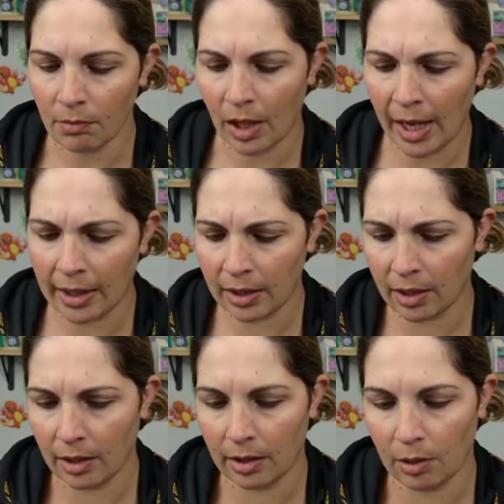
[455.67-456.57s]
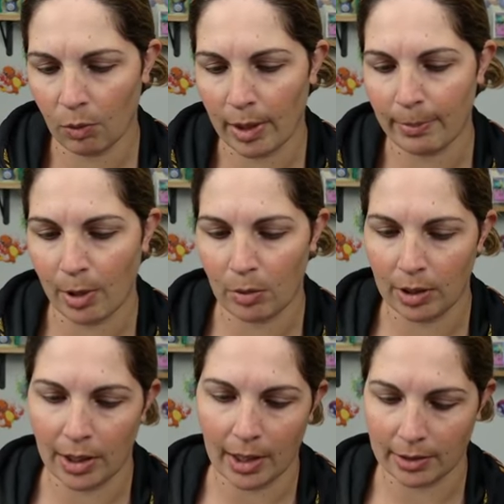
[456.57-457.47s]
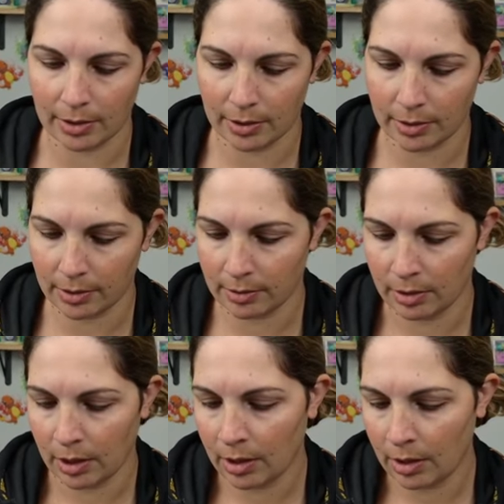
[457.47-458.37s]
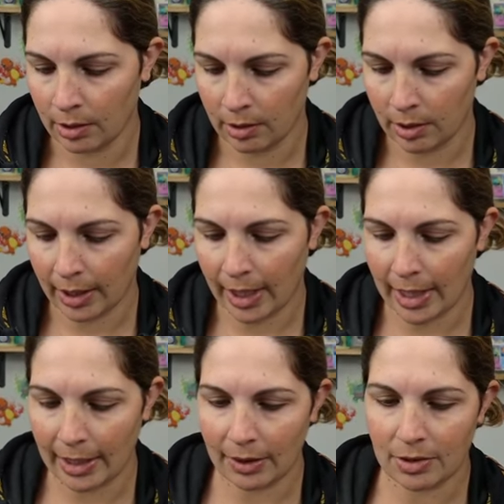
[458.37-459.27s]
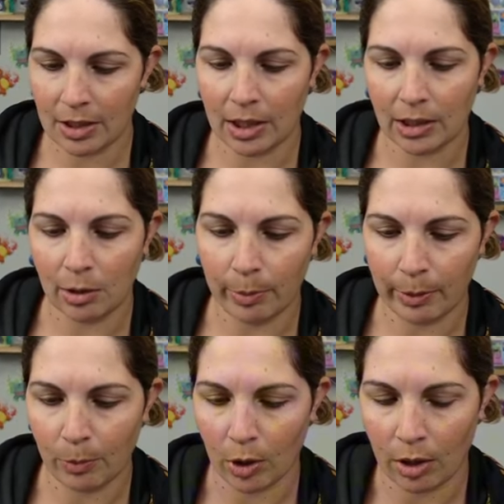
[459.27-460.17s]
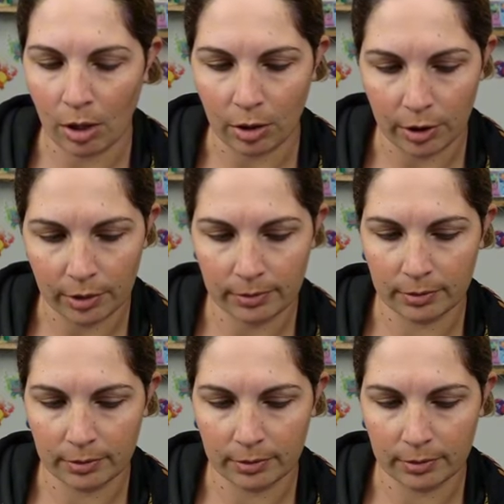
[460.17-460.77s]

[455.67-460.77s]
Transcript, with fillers: and the, the rainbow E Xs. It kind of gives it a little bit more color